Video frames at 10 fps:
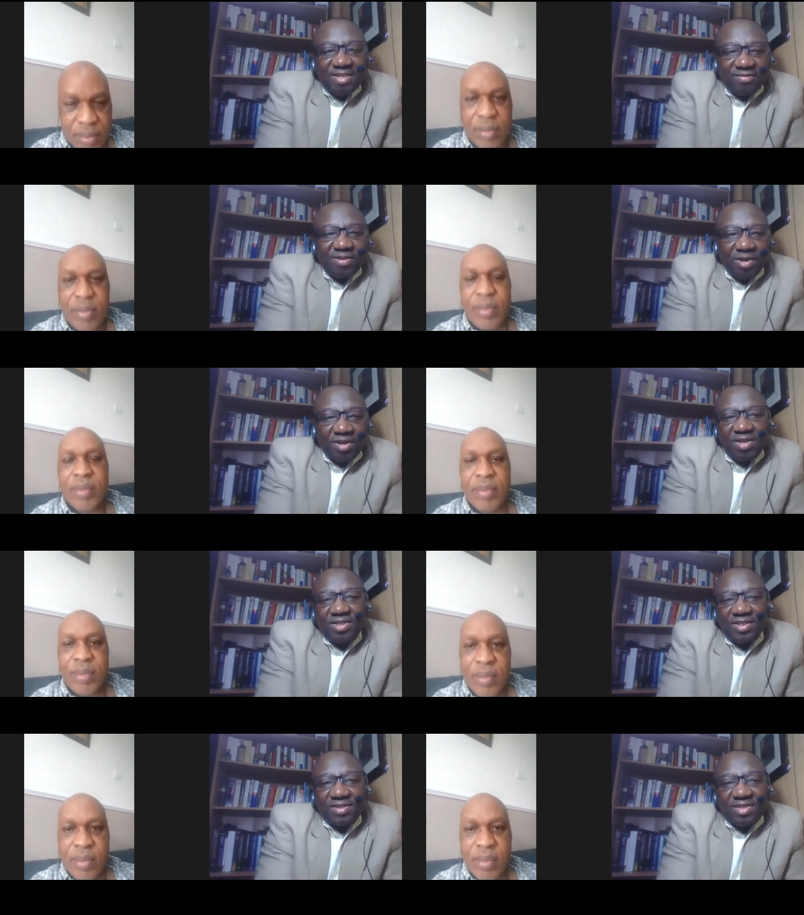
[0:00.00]
Speaker 1: safety
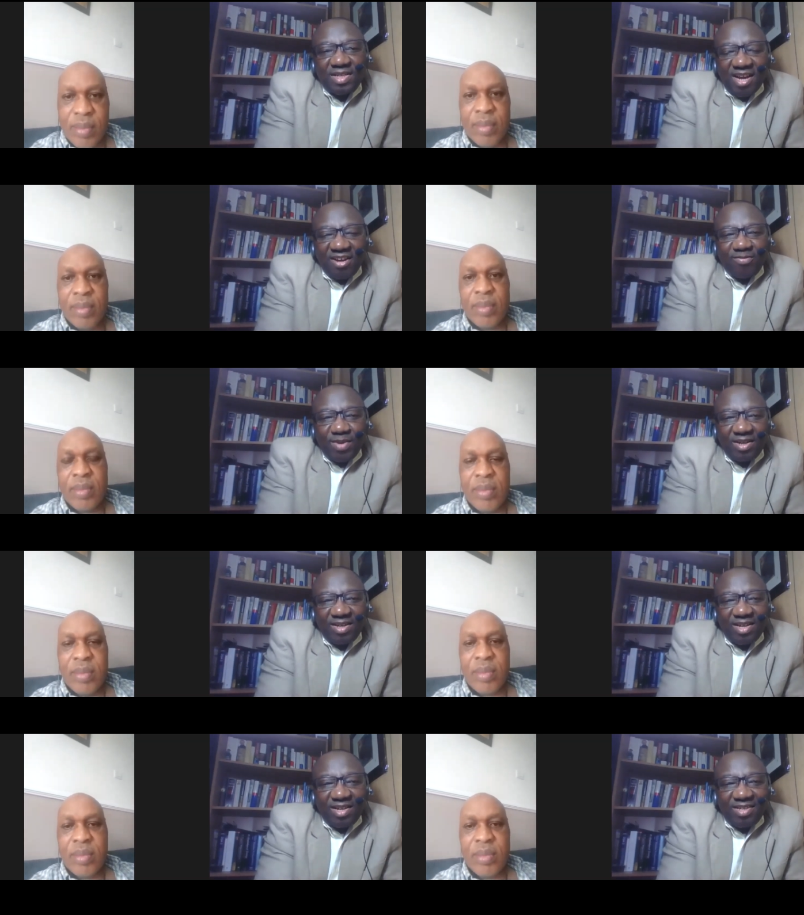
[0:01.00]
precautions that have
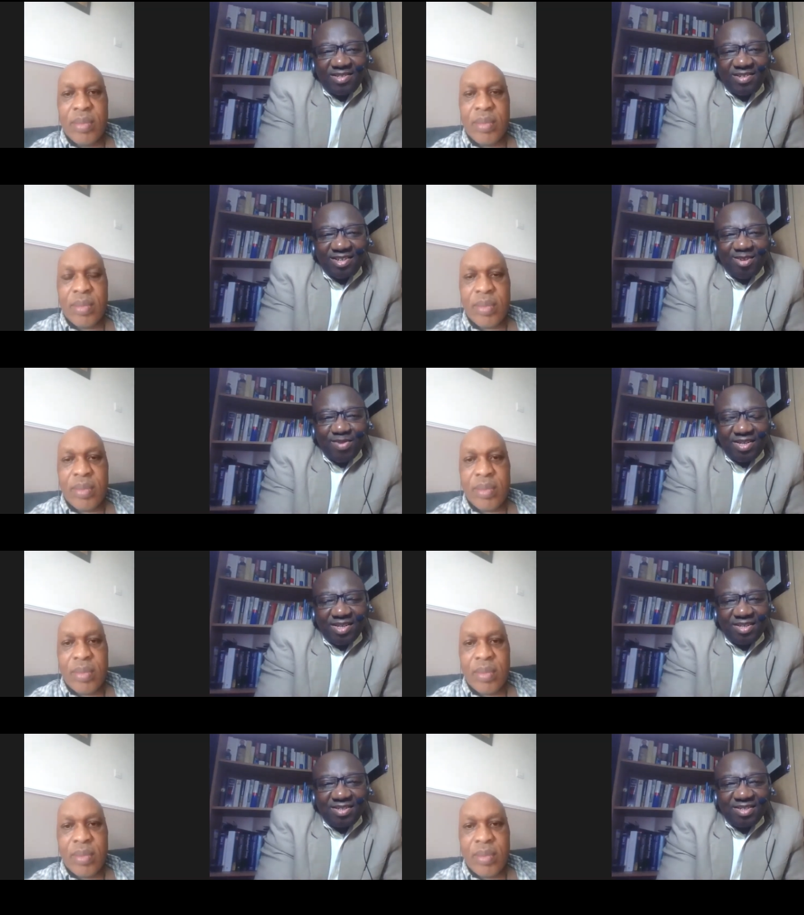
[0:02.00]
been uh,
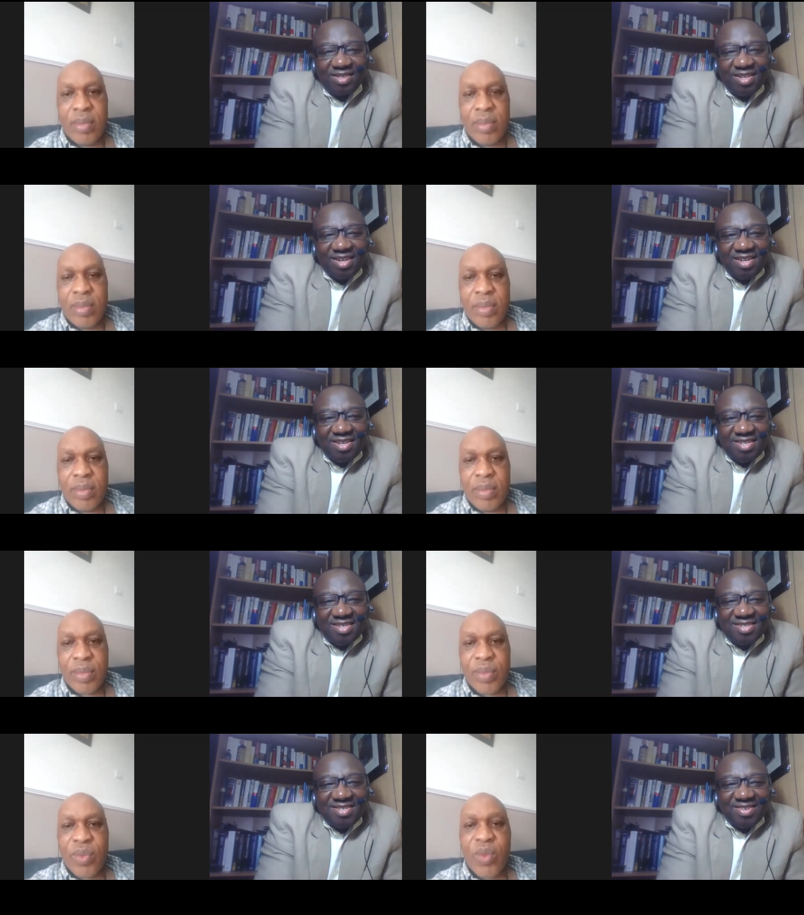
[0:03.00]
recommended.
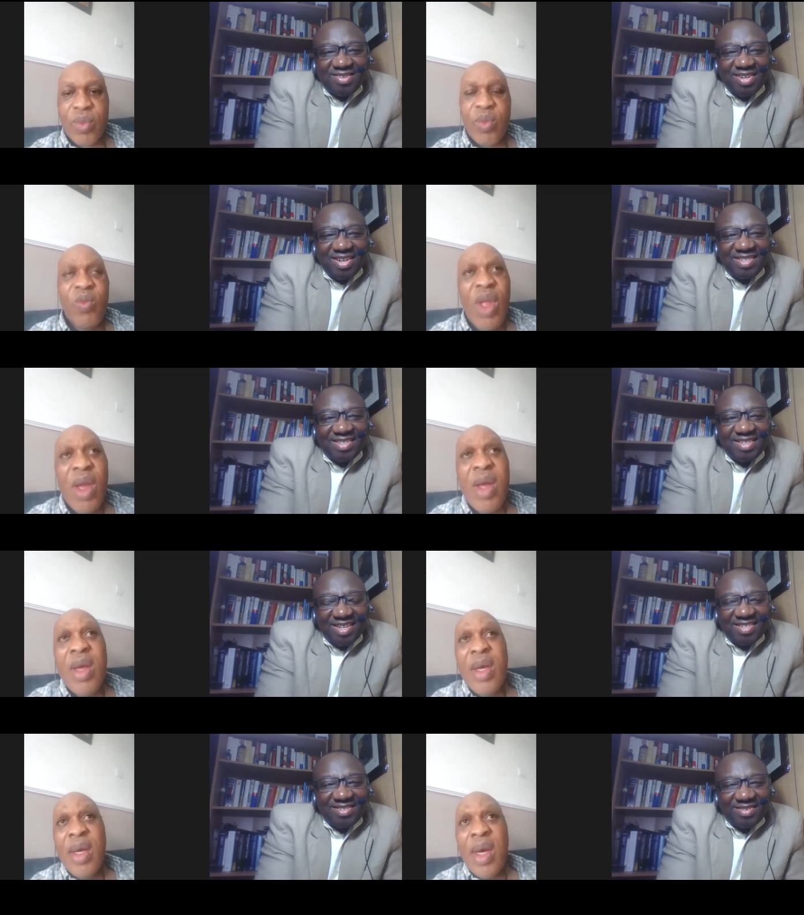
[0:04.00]
So I
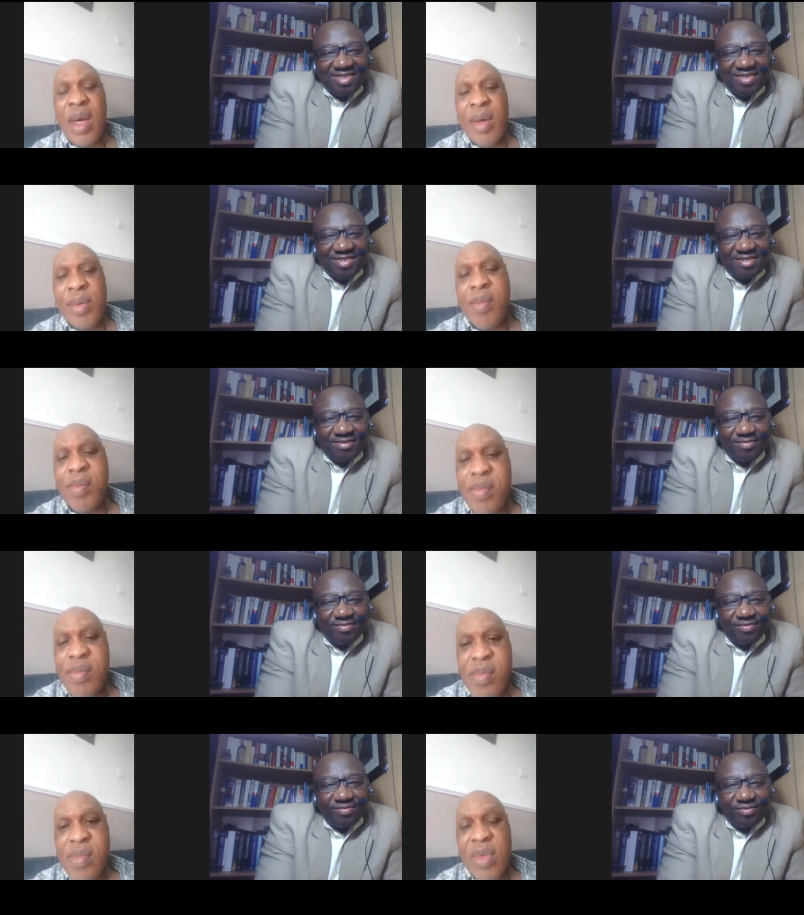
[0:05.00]
think that is good news.
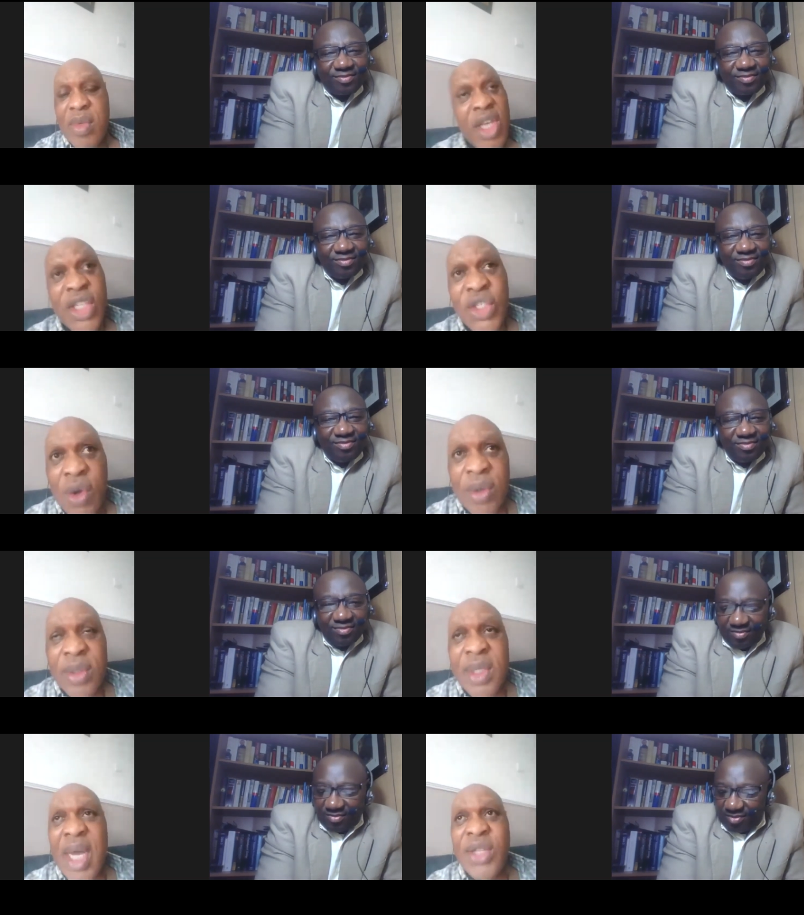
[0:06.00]
Speaker 2: It is
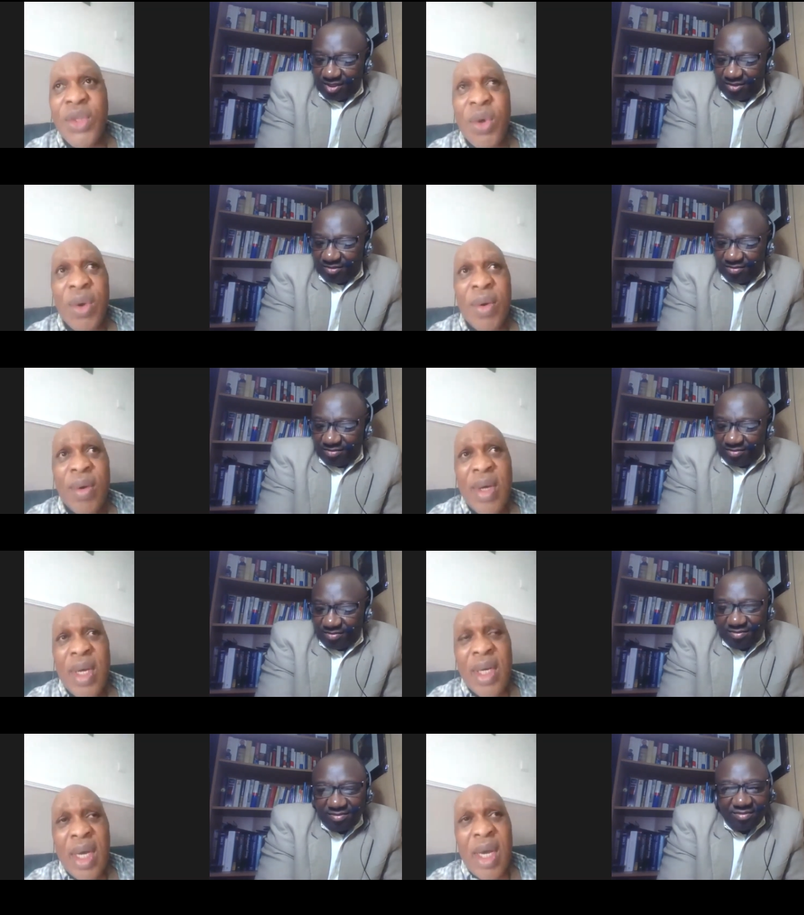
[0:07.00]
good, uh, though
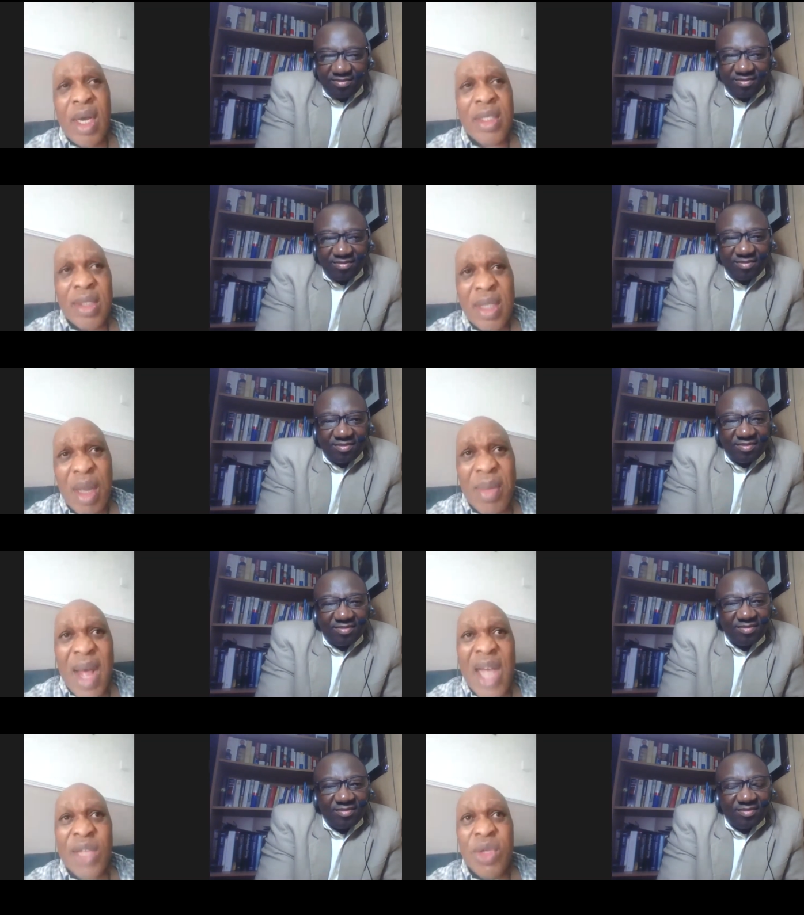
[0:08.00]
uh, some
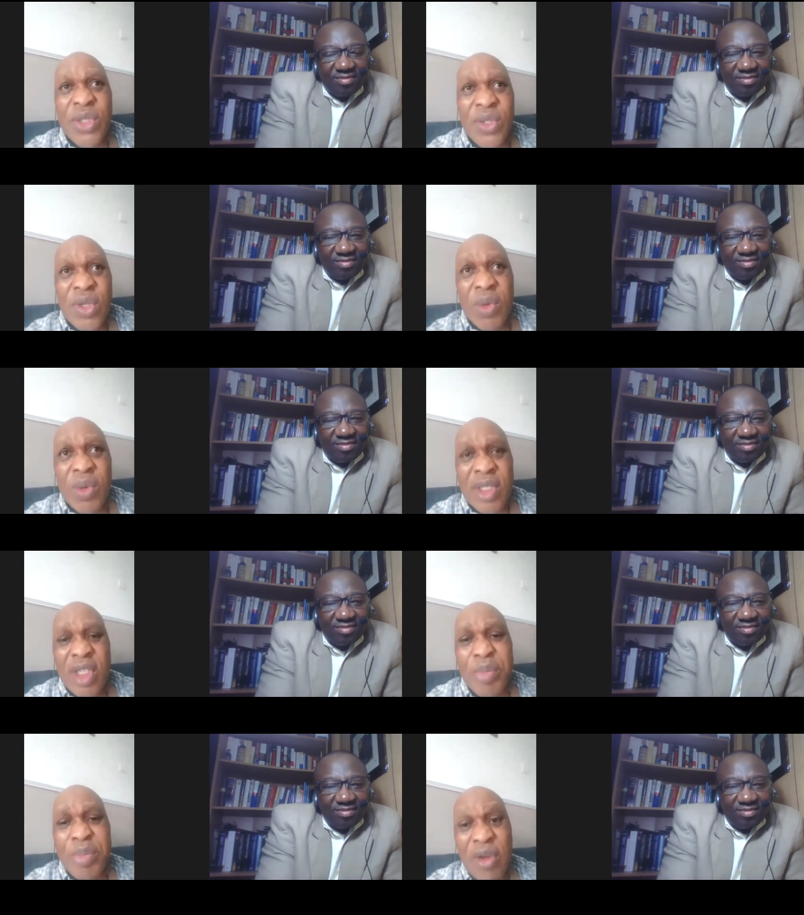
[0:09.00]
are being so with
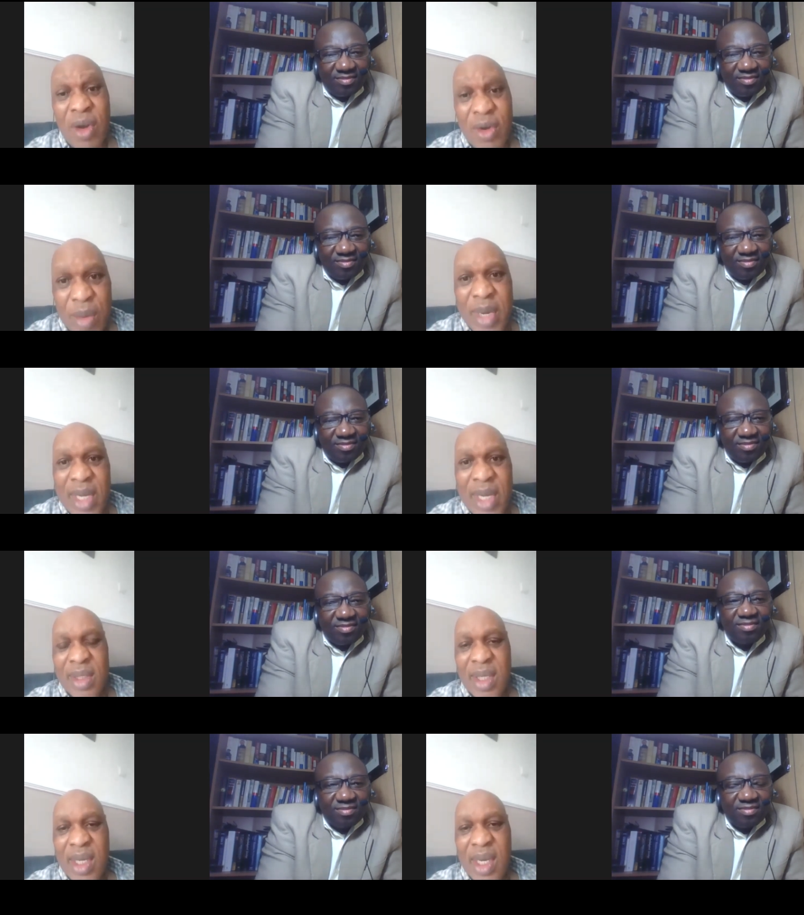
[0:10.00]
some people are grumbling,
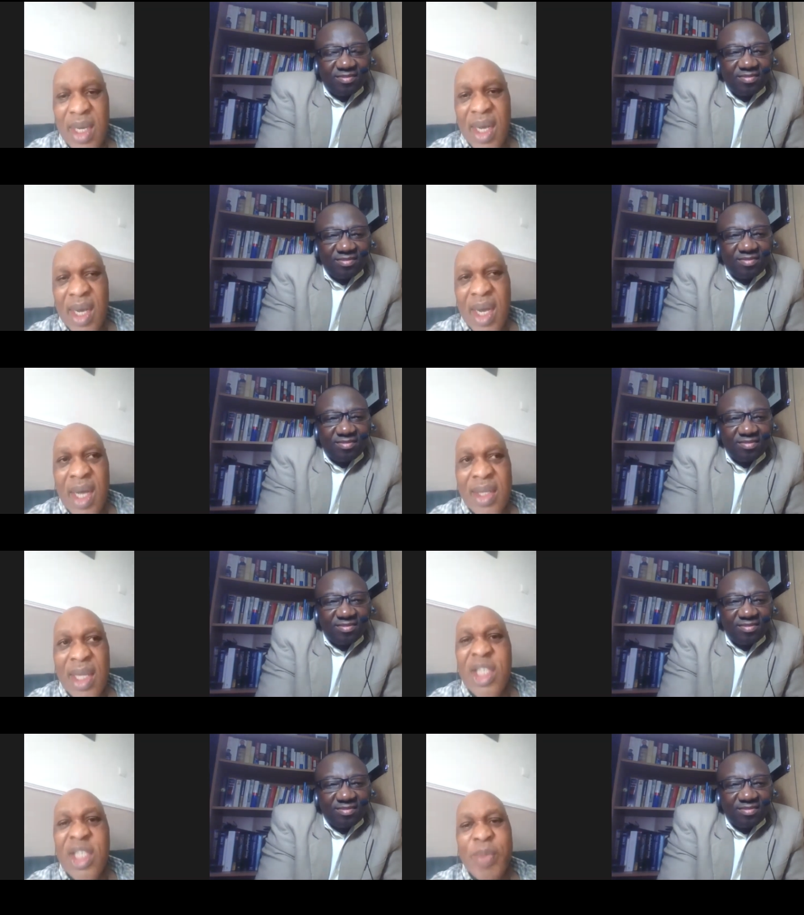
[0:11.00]
and that is to